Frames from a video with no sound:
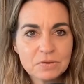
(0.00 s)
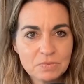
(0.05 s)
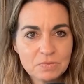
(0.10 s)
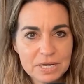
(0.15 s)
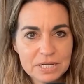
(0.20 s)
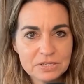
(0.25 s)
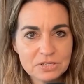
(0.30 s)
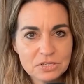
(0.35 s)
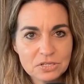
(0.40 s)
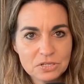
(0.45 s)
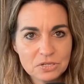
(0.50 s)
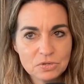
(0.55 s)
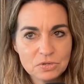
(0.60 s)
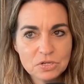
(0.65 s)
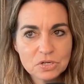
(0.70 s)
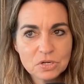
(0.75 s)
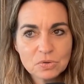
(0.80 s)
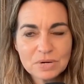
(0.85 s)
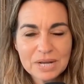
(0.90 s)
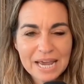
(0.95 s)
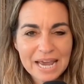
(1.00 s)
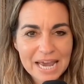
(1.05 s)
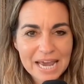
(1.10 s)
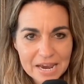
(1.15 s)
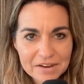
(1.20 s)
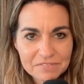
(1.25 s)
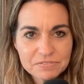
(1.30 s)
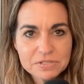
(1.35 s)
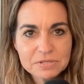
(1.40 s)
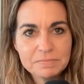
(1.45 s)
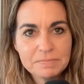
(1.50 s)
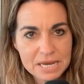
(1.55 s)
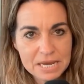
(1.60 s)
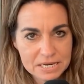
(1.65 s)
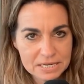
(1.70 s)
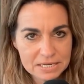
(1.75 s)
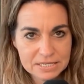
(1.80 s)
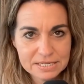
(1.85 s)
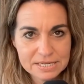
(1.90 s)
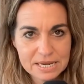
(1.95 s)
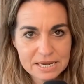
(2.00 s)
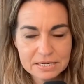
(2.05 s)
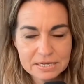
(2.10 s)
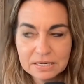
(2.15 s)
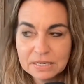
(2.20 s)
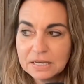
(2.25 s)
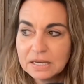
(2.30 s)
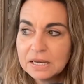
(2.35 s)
ways too. You don't have to meditate.